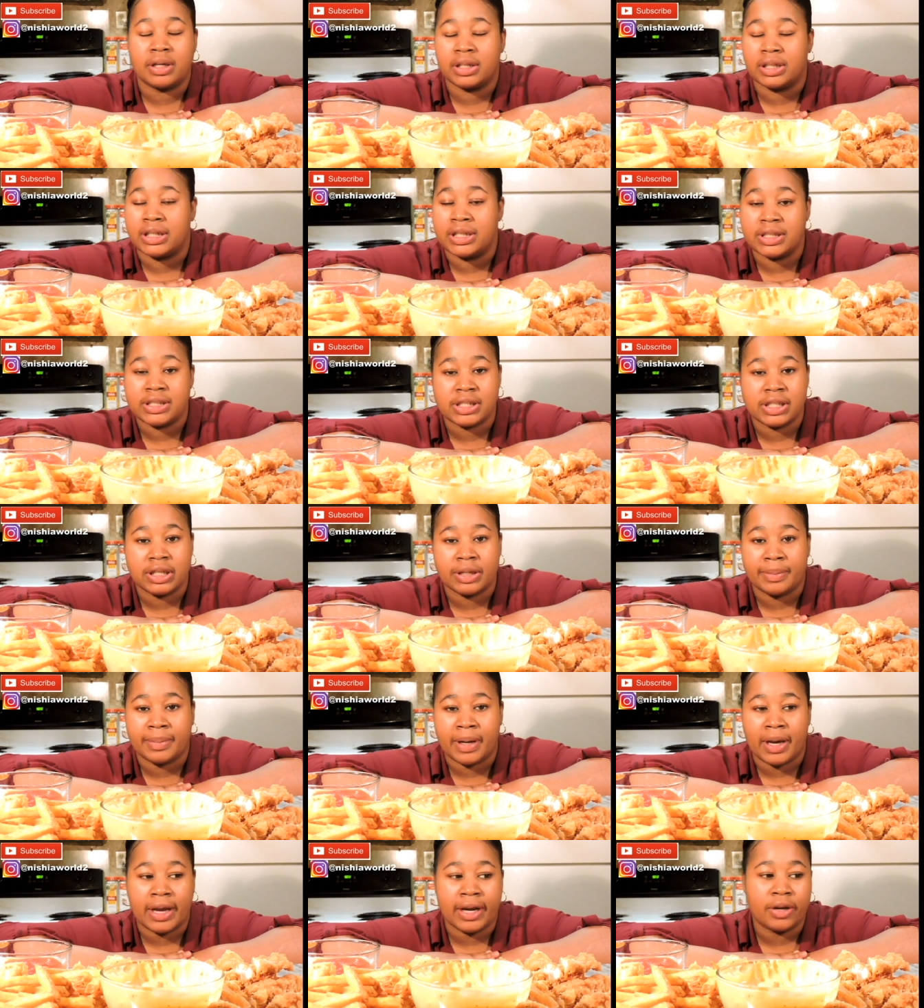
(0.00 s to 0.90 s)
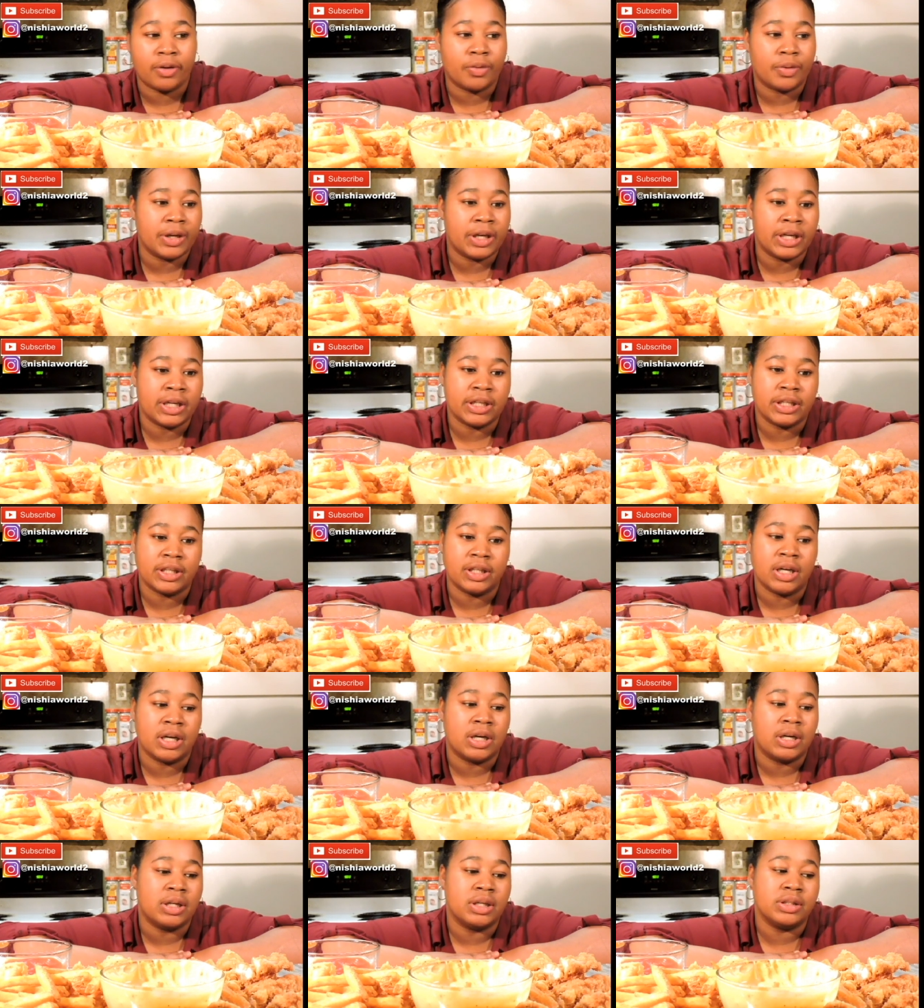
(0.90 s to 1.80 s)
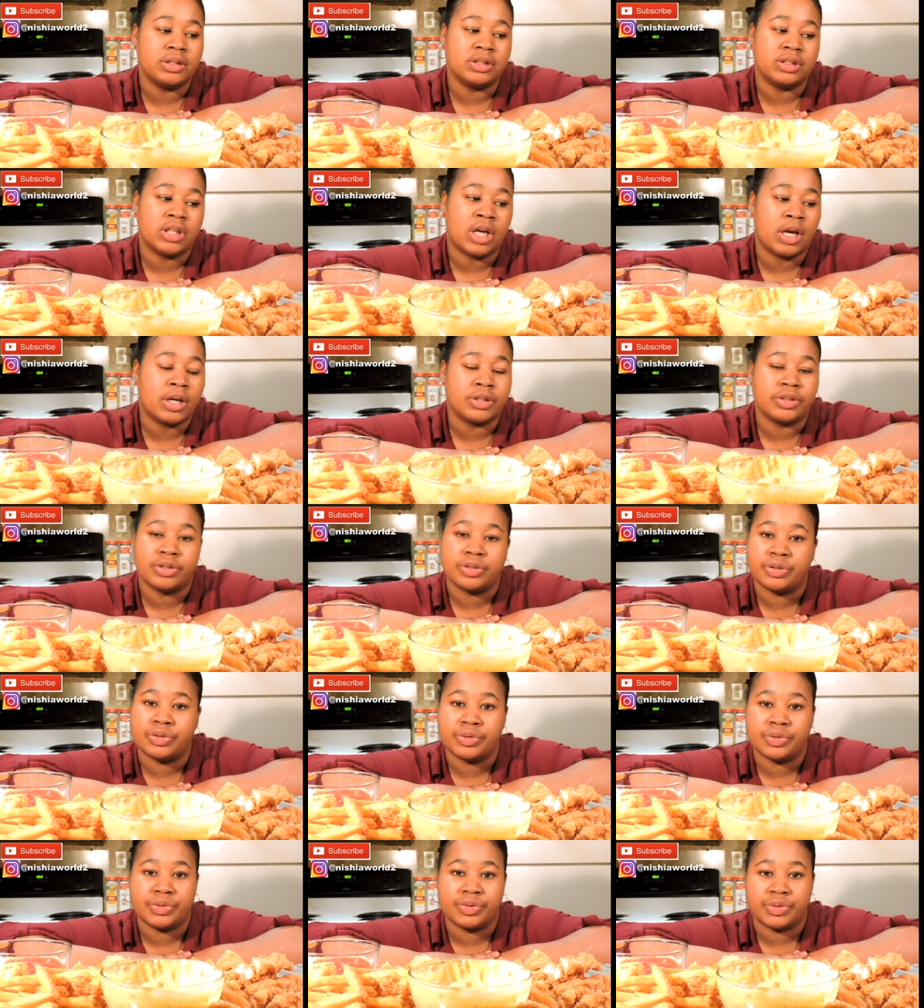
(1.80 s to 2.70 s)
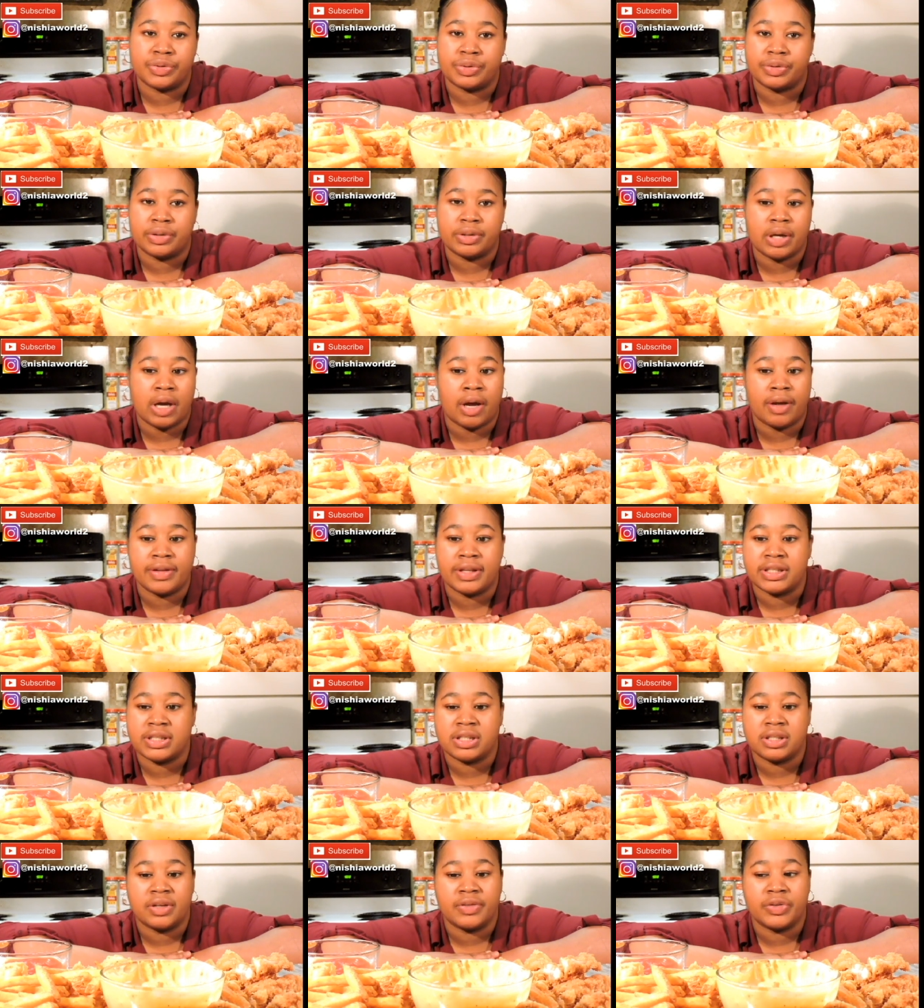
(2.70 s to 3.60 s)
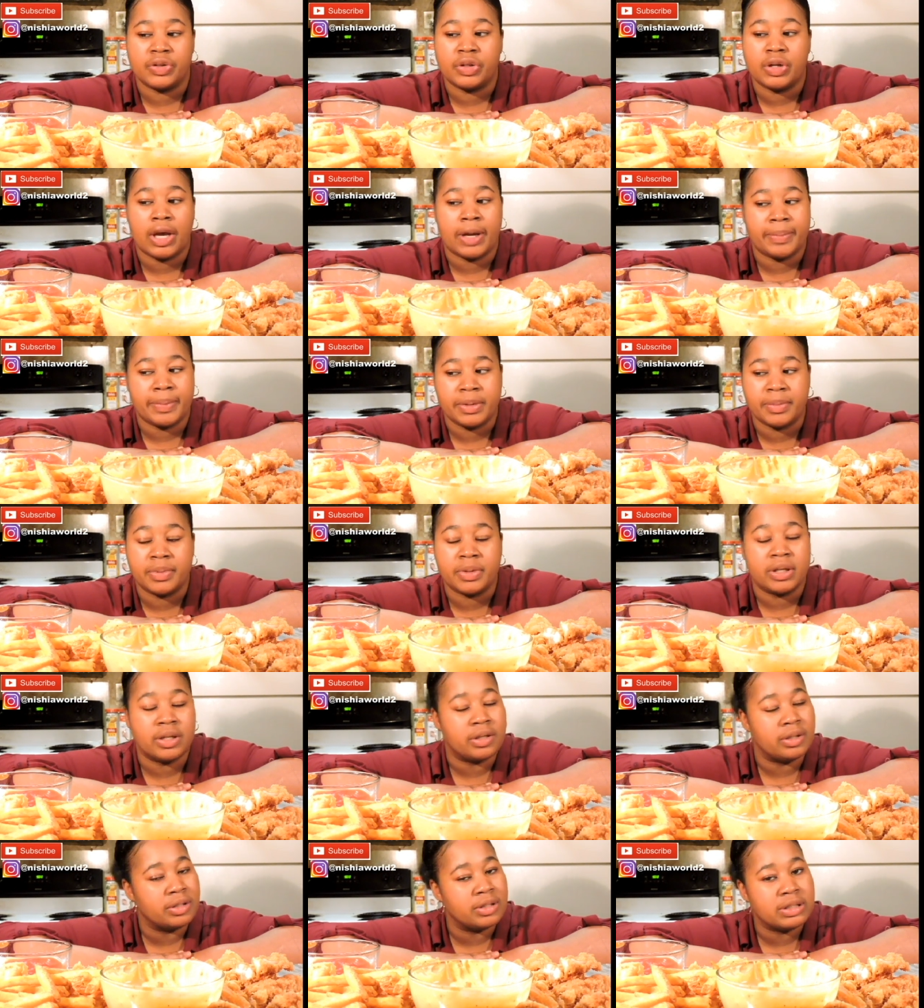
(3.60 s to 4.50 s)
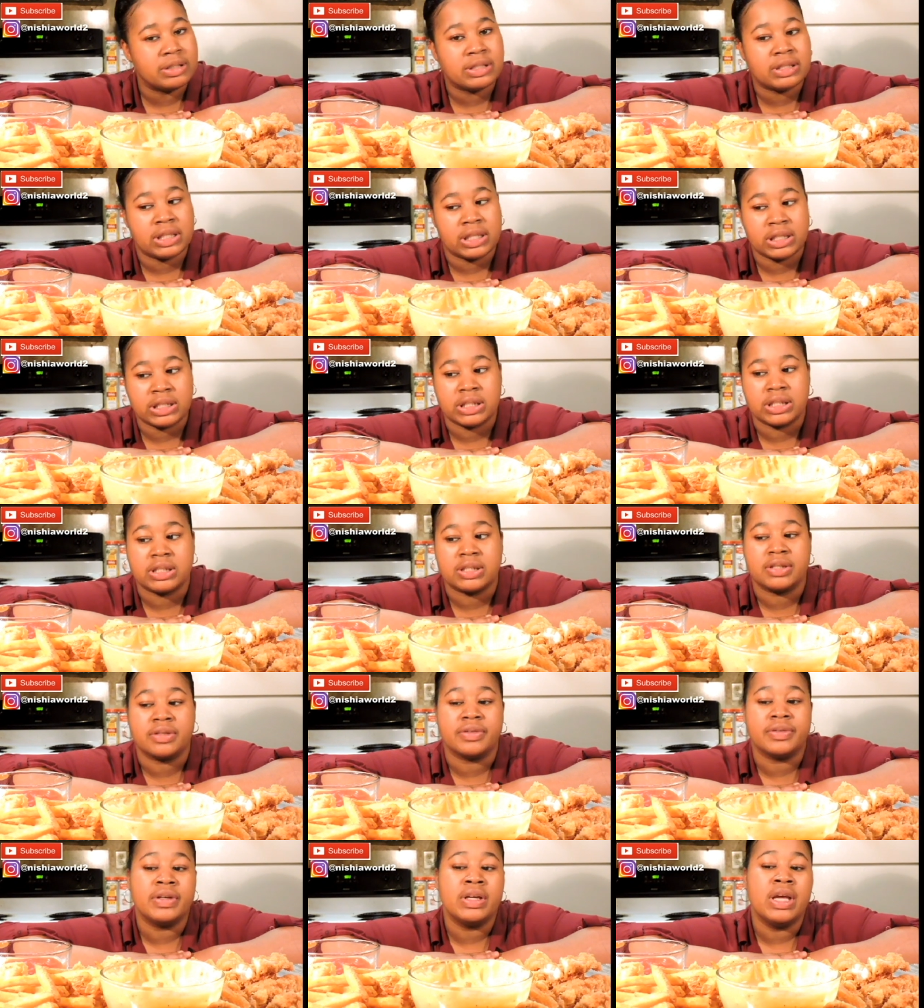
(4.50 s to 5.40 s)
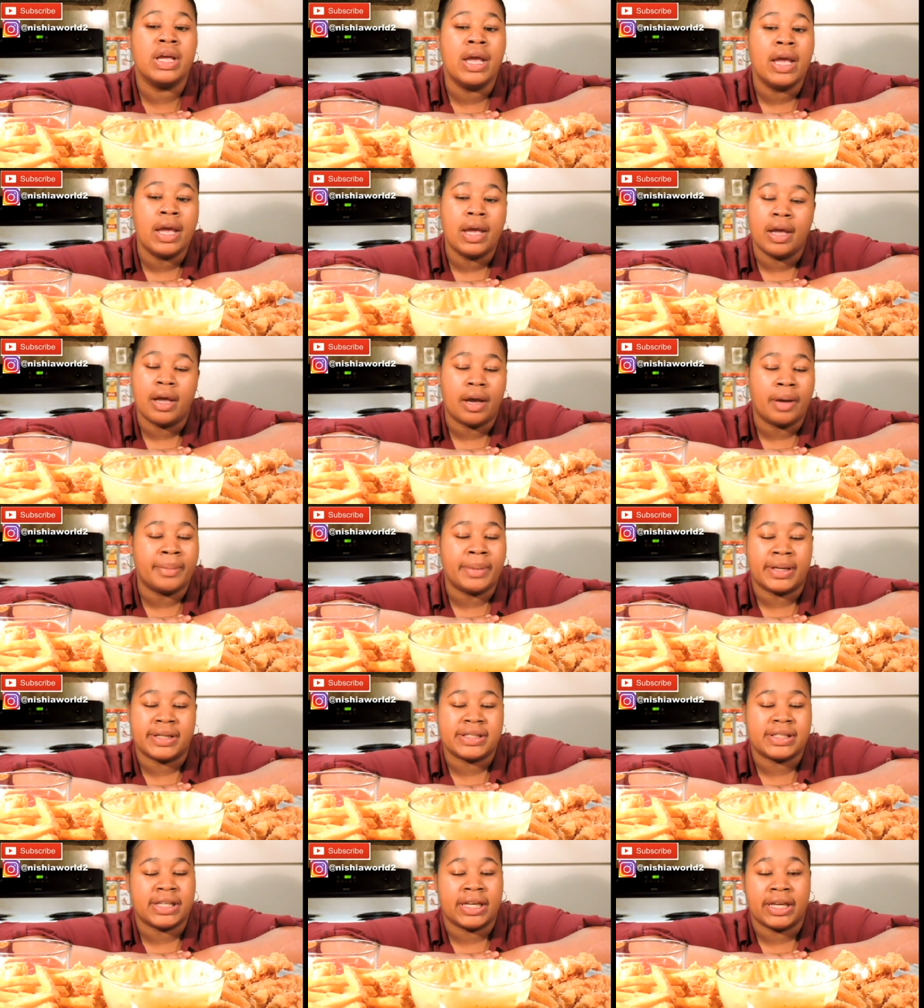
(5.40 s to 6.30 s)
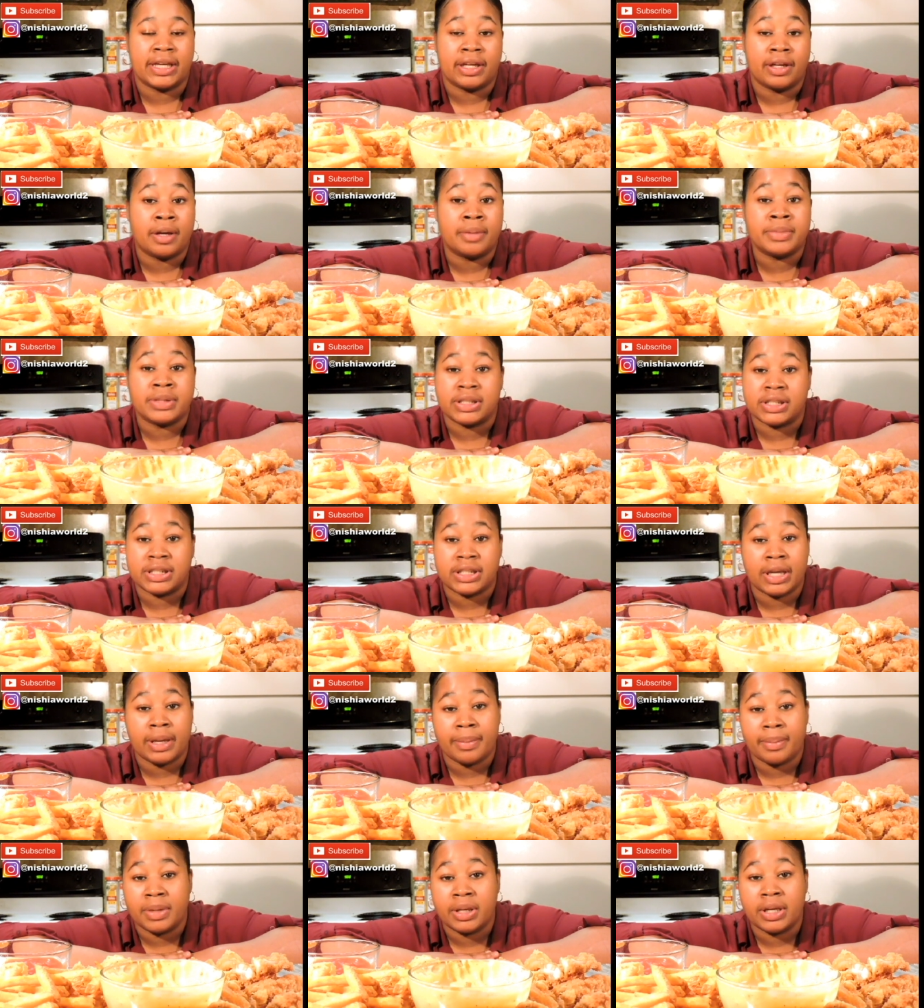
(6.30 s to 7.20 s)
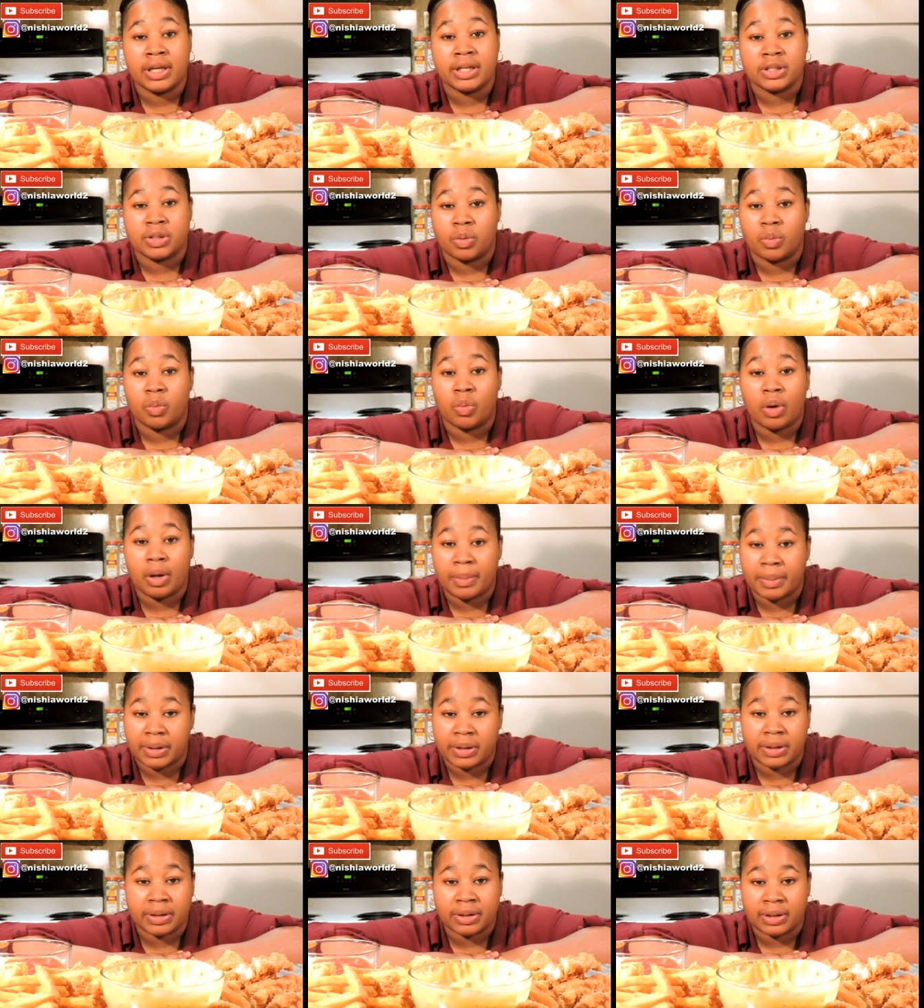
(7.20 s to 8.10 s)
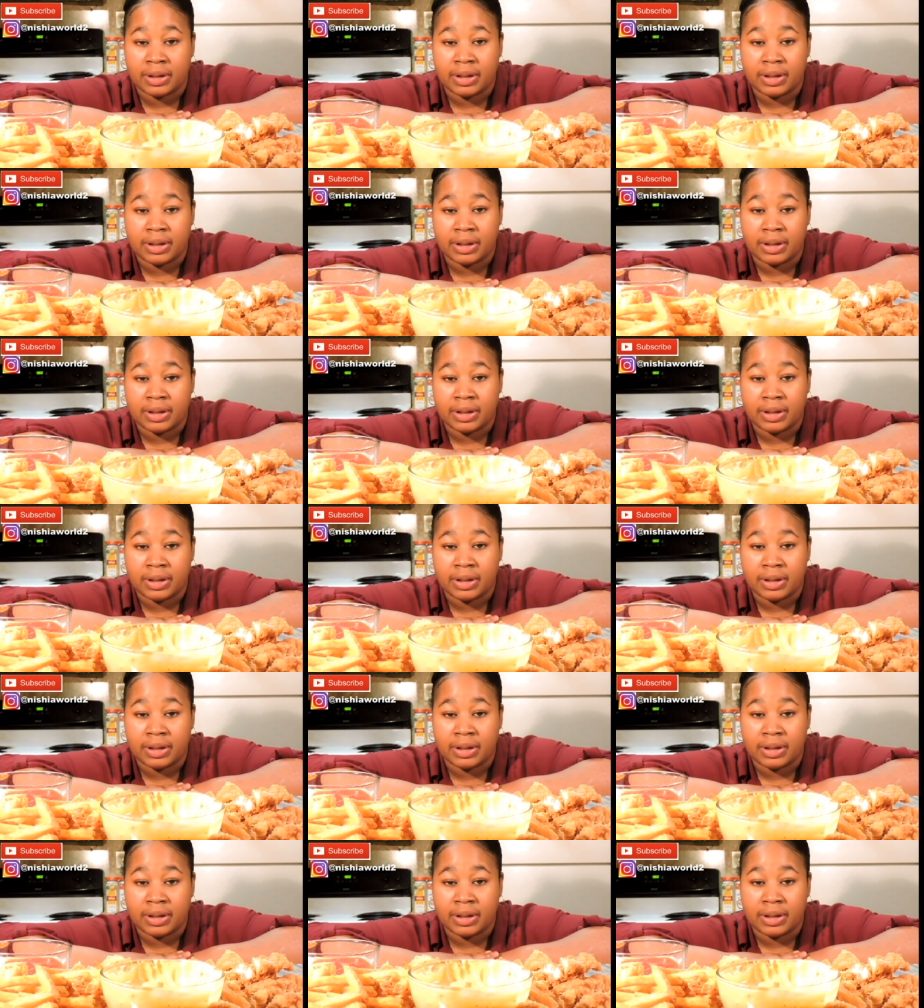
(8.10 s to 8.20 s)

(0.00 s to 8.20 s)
against anybody or any uh, doctors or all that stuff. You know how people get a little sensitive. I'm not saying it. I'm just saying me as a woman